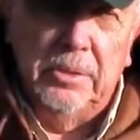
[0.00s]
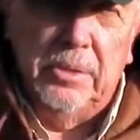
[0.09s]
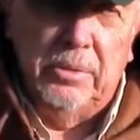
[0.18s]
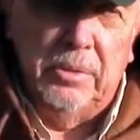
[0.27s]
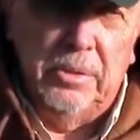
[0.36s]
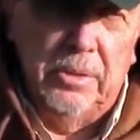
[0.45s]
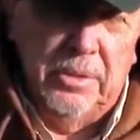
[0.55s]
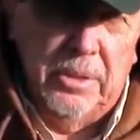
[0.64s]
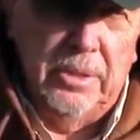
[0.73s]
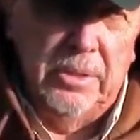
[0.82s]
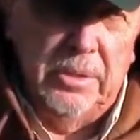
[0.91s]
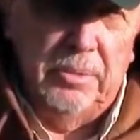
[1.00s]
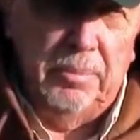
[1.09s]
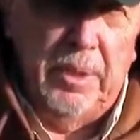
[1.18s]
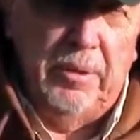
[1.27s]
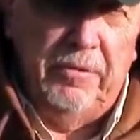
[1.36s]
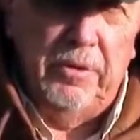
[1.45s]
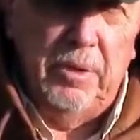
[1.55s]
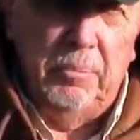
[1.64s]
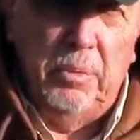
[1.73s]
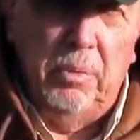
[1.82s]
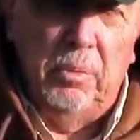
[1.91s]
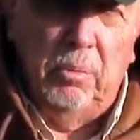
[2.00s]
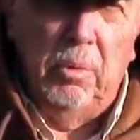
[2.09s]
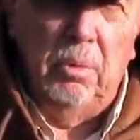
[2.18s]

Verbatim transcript: So the citizens play a very important